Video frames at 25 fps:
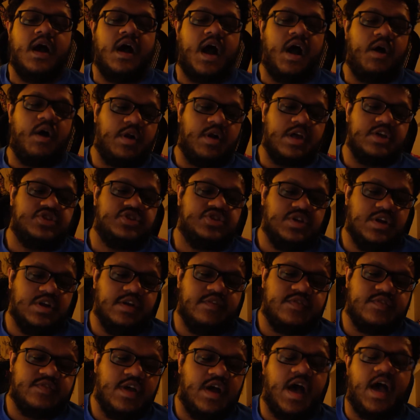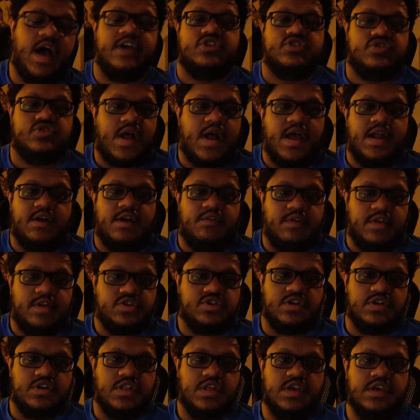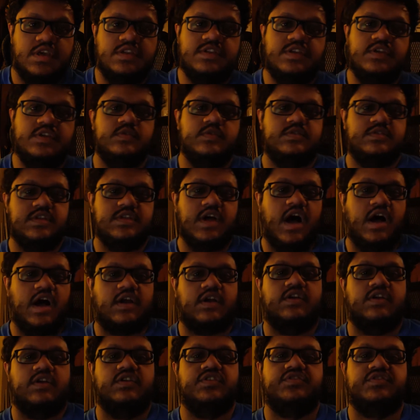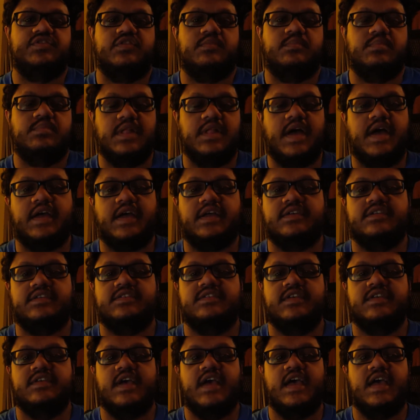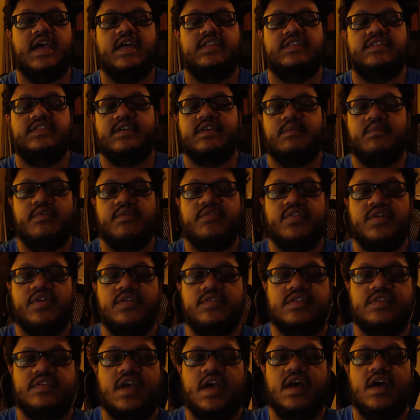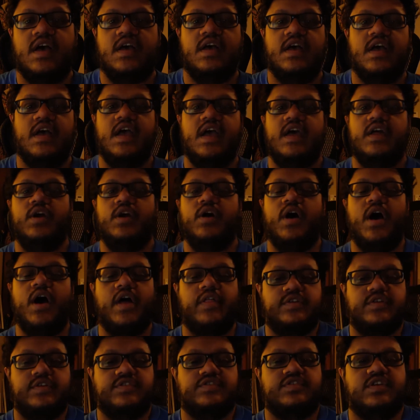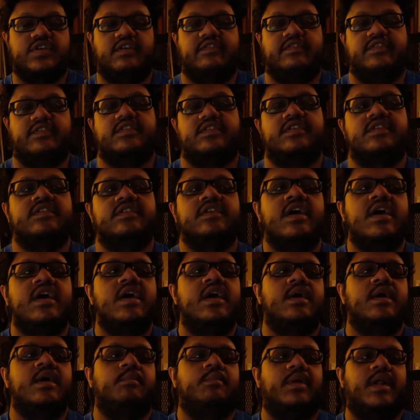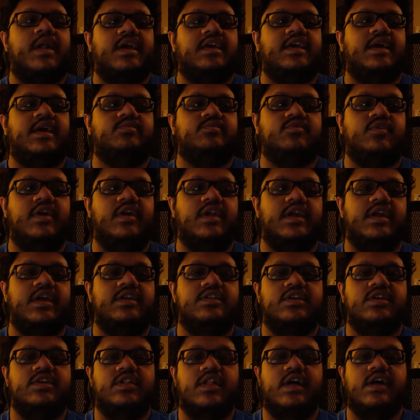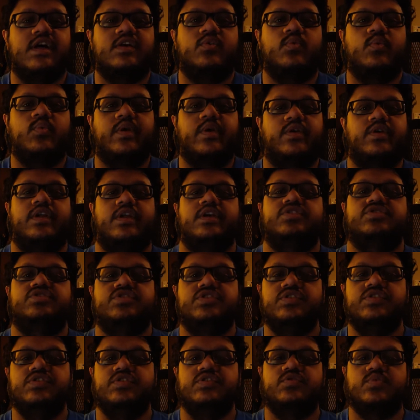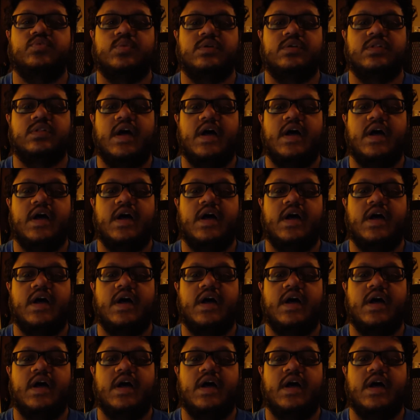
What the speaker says: what I should have done, I tried originally to use Dockers for Plex and some of those and other services, but I kept running into weird issues where